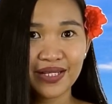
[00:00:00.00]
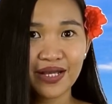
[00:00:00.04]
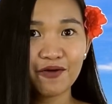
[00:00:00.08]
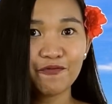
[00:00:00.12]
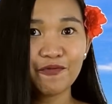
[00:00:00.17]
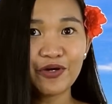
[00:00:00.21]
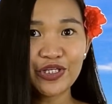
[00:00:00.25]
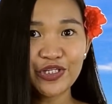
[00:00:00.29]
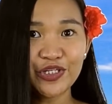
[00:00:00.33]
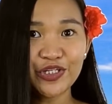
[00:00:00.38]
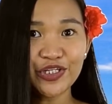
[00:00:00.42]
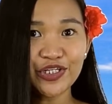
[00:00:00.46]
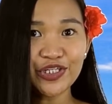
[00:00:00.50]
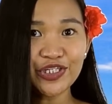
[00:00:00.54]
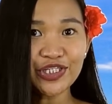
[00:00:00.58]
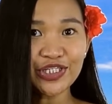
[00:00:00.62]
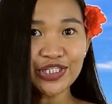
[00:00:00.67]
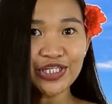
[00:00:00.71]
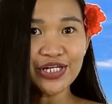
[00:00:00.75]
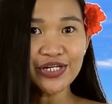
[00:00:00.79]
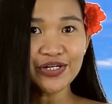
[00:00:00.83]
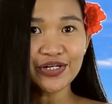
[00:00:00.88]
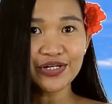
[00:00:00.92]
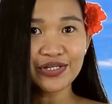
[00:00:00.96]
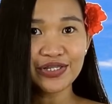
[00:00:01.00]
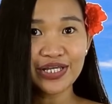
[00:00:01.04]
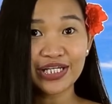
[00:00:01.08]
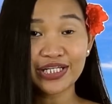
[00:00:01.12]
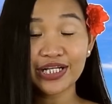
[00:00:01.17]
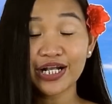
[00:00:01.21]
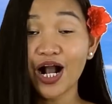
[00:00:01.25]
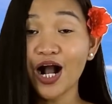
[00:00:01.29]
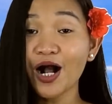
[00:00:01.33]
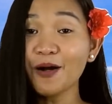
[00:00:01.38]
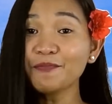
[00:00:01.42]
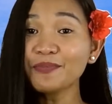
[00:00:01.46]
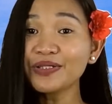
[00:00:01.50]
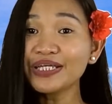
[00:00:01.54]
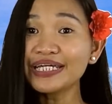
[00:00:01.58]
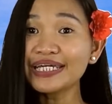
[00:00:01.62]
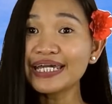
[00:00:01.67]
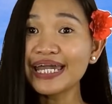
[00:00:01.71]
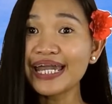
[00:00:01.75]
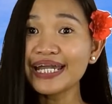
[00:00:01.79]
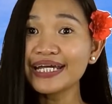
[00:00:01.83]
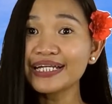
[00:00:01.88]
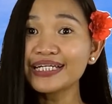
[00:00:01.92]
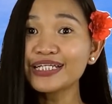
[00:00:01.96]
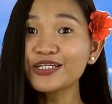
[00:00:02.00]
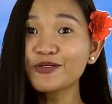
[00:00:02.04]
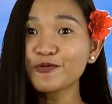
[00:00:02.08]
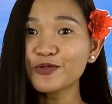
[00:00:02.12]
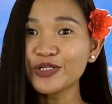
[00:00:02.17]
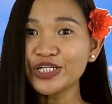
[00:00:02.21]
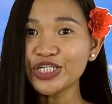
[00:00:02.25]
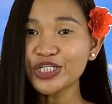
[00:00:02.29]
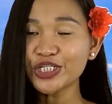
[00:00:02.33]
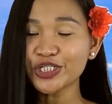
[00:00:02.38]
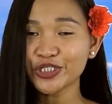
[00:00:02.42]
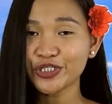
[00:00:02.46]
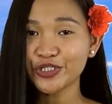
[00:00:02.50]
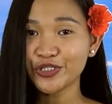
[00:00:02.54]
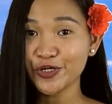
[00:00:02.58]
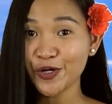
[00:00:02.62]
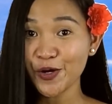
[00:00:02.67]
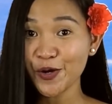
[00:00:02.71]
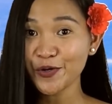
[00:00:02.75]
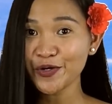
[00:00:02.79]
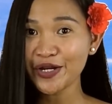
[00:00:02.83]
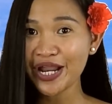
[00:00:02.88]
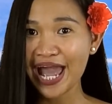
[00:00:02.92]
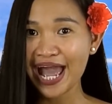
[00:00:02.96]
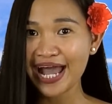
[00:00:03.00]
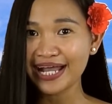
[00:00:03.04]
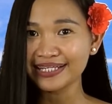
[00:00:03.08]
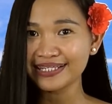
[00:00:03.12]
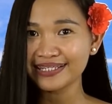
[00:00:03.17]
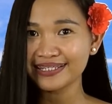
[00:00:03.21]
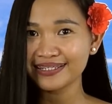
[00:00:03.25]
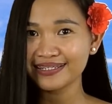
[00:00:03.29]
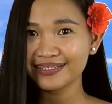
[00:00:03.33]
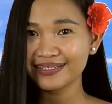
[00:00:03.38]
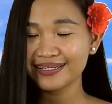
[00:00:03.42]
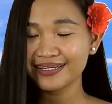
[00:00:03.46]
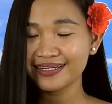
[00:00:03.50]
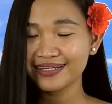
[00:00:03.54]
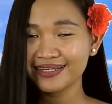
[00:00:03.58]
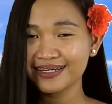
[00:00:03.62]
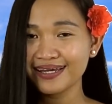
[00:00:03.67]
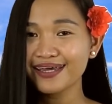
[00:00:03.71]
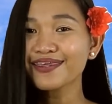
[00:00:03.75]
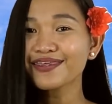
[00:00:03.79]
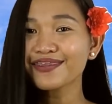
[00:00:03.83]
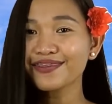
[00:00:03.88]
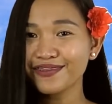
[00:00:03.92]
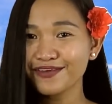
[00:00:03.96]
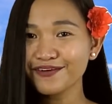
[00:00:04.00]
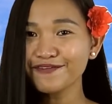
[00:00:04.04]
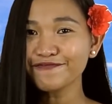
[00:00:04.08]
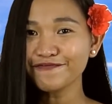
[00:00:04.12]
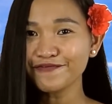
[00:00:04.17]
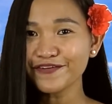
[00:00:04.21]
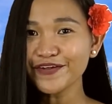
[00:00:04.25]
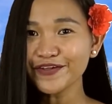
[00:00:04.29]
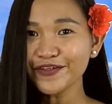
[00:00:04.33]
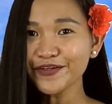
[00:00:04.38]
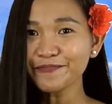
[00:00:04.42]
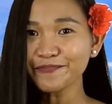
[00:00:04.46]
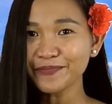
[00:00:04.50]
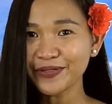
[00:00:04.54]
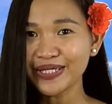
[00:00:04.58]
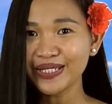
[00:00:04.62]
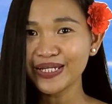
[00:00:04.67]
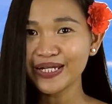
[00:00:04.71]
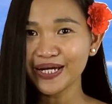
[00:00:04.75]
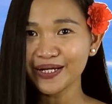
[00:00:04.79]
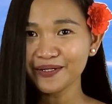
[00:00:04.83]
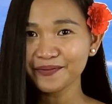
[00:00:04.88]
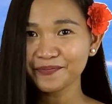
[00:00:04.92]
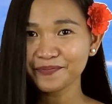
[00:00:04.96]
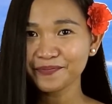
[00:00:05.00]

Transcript: when you consider that complicated creature known as the Filipina.